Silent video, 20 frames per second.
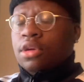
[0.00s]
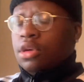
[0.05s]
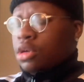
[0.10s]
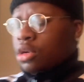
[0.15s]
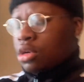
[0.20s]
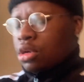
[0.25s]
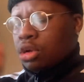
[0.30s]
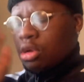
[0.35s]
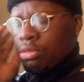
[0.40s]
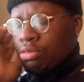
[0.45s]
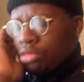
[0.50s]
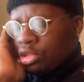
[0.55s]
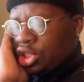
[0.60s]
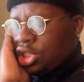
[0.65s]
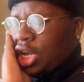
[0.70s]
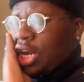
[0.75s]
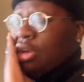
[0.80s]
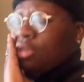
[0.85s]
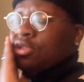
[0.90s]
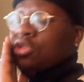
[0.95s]
Um,
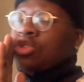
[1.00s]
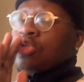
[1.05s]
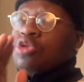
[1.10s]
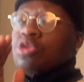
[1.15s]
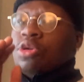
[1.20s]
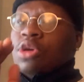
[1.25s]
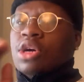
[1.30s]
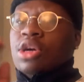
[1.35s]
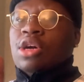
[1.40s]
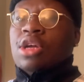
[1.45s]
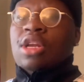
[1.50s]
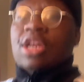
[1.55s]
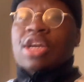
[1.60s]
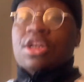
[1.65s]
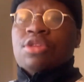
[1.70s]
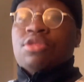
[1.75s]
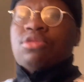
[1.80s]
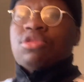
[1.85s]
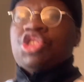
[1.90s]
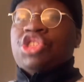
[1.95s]
shout out to uh, a lot
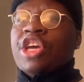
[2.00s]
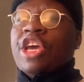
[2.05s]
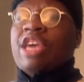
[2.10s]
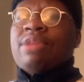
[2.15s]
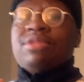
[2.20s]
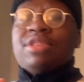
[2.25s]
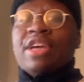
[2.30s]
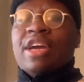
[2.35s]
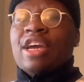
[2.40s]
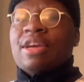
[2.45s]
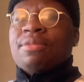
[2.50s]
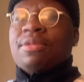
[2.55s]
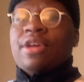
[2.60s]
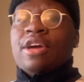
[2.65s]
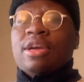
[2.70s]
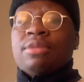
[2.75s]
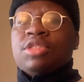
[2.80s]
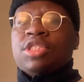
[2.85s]
of you, James Gype Gype.